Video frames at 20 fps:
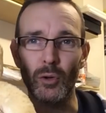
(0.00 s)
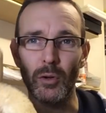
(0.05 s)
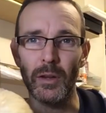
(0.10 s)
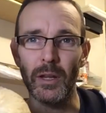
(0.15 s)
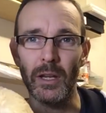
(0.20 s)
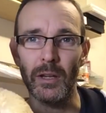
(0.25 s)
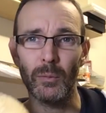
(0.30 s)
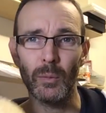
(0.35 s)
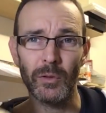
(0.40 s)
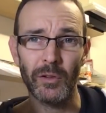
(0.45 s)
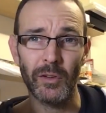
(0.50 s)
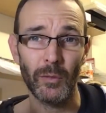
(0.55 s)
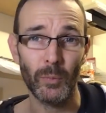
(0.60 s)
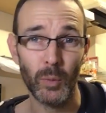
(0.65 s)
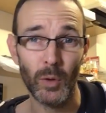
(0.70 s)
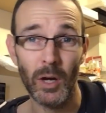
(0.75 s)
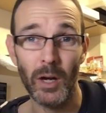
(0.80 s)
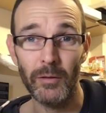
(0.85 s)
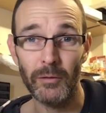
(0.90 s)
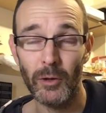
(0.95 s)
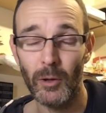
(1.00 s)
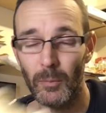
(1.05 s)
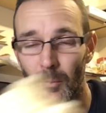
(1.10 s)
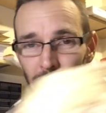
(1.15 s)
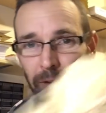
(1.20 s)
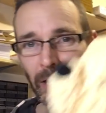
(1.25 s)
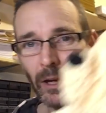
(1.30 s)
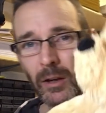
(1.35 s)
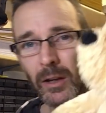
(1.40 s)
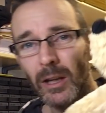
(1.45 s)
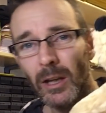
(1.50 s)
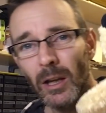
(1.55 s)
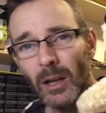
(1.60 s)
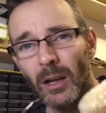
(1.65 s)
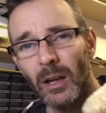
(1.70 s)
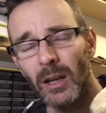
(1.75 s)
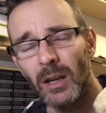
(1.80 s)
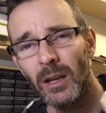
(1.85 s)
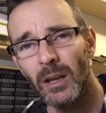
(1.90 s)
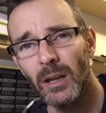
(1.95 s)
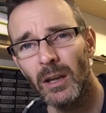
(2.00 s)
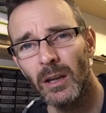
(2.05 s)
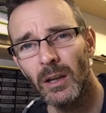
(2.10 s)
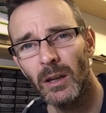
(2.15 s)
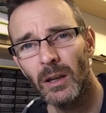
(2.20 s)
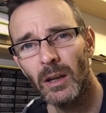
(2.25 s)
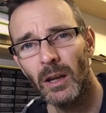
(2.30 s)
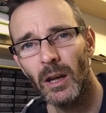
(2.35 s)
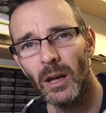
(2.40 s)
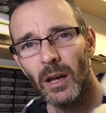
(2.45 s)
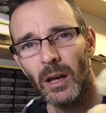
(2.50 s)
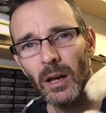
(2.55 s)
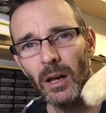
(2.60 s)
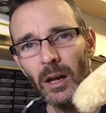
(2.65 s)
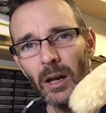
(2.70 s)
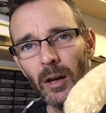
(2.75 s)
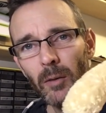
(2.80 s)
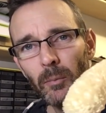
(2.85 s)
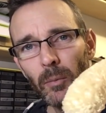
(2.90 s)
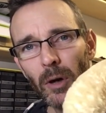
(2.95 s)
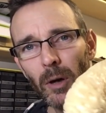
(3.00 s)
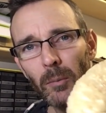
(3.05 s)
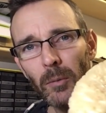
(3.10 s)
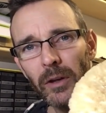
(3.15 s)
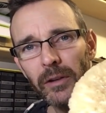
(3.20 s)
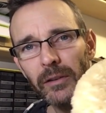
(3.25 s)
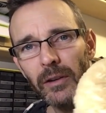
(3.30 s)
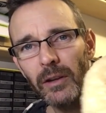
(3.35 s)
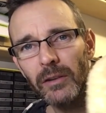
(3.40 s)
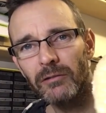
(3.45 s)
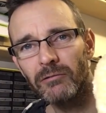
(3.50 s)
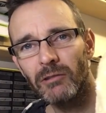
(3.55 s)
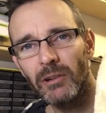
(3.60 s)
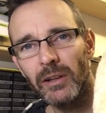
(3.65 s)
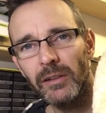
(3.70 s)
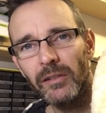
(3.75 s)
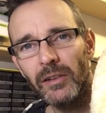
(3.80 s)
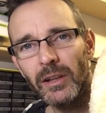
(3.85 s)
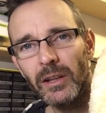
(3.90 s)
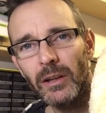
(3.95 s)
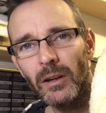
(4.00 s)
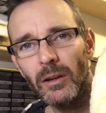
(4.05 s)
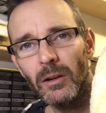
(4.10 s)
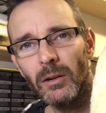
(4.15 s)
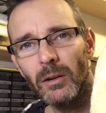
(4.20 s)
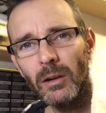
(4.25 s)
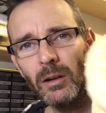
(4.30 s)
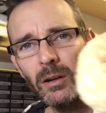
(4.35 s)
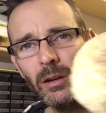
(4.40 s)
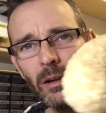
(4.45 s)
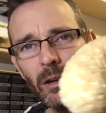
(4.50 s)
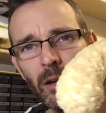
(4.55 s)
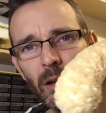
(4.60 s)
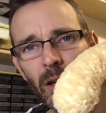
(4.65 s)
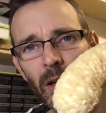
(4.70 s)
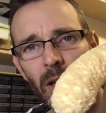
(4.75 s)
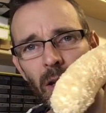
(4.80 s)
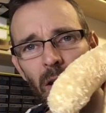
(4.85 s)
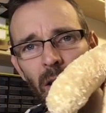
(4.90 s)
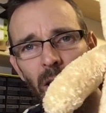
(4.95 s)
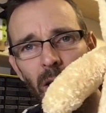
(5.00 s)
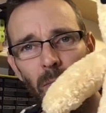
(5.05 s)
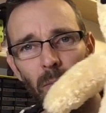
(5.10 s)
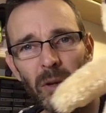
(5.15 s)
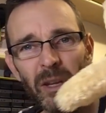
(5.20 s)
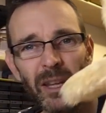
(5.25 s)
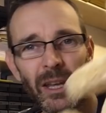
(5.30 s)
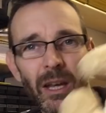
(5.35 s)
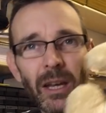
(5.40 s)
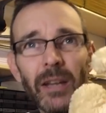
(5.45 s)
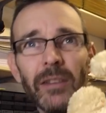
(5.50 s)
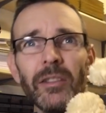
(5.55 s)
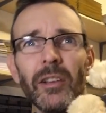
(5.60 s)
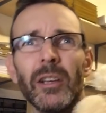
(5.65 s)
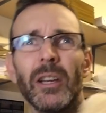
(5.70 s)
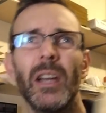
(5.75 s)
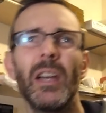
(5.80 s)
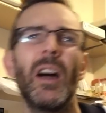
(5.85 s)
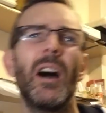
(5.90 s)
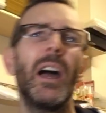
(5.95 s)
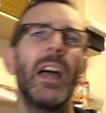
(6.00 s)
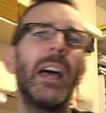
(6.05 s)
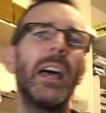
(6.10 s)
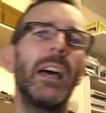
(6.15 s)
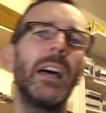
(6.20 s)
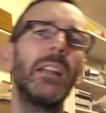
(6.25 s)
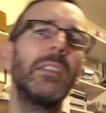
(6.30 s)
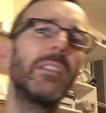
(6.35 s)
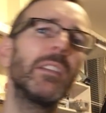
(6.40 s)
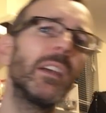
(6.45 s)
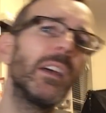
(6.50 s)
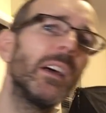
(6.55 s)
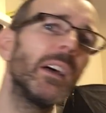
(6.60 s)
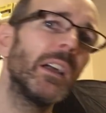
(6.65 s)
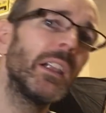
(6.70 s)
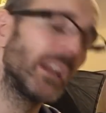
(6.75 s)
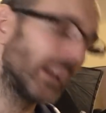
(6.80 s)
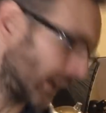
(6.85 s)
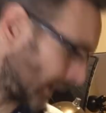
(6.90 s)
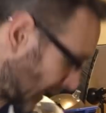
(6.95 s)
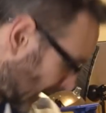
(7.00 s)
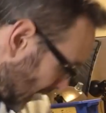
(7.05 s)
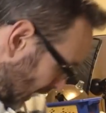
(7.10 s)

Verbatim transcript: all of these, which is why I've got them down here by my desk ready to go. But yeah, he's okay. I had a little